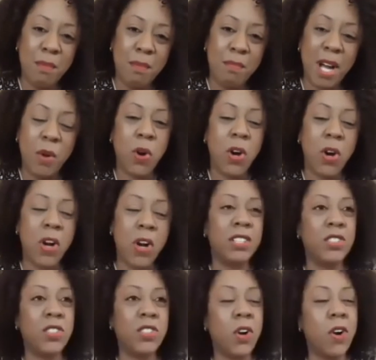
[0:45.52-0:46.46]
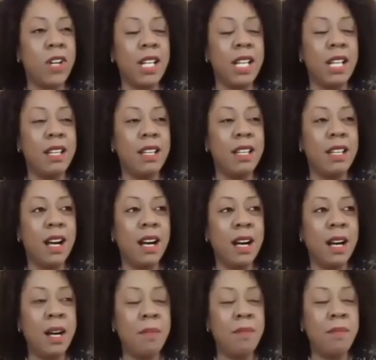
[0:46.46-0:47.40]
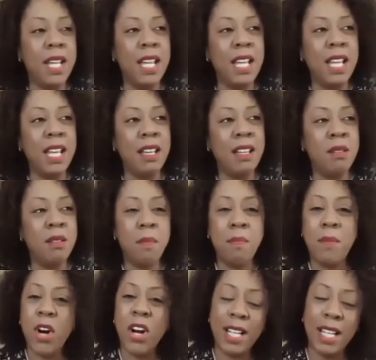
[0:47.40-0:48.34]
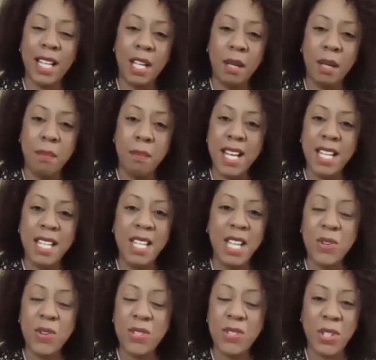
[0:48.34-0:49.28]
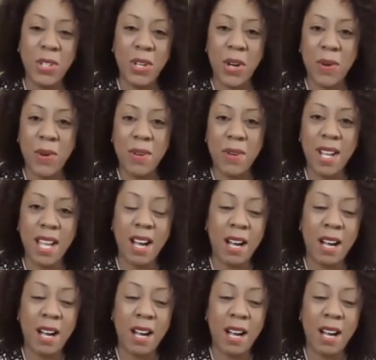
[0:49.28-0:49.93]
My work started uh, in marketing many years ago.